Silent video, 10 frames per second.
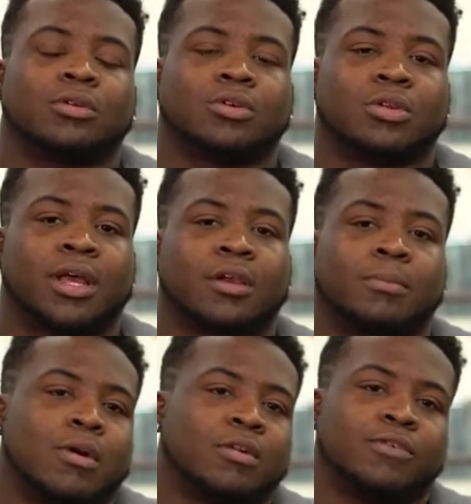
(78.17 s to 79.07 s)
You're like a
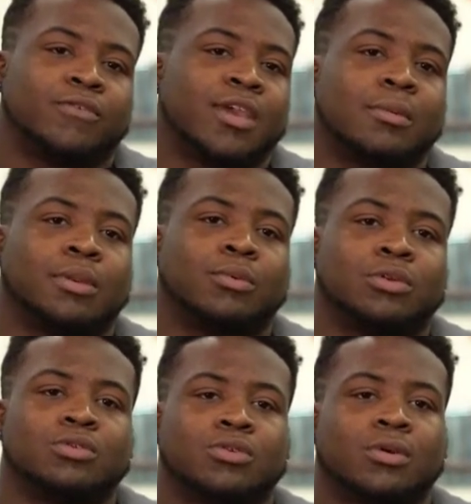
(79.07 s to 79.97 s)
part of a family
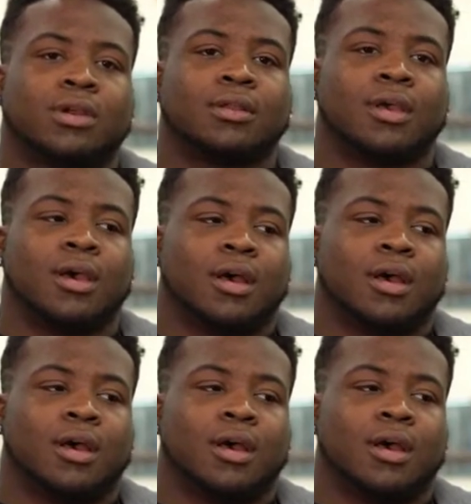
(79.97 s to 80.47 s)
when you join